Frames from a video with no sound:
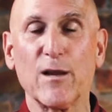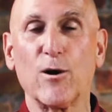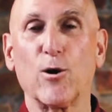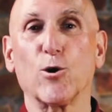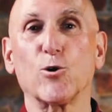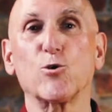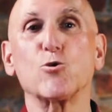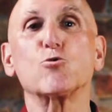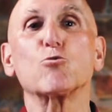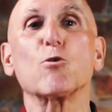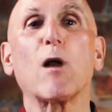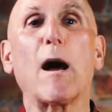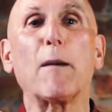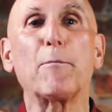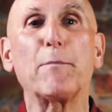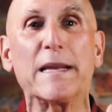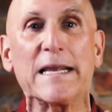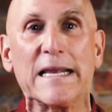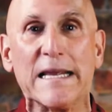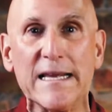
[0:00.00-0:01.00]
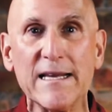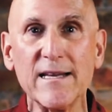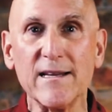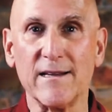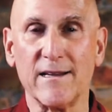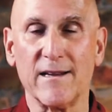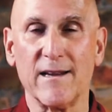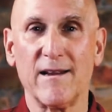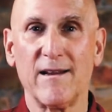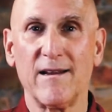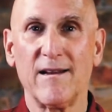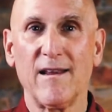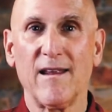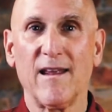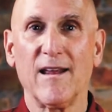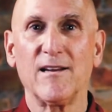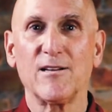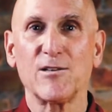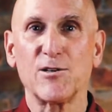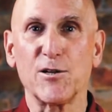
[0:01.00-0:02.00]
or dropping in
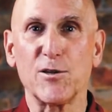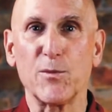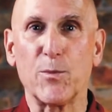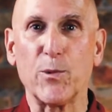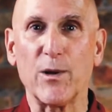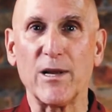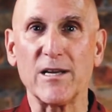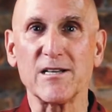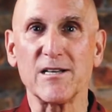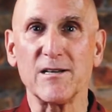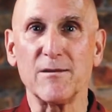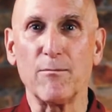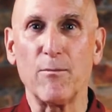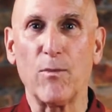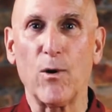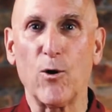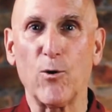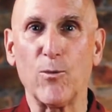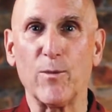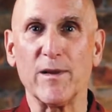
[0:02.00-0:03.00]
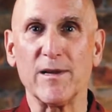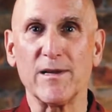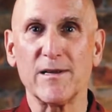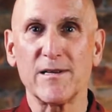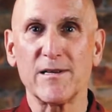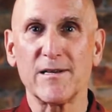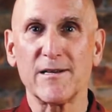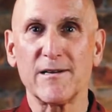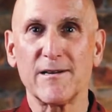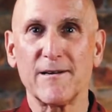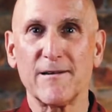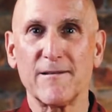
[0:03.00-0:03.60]
to the present moment.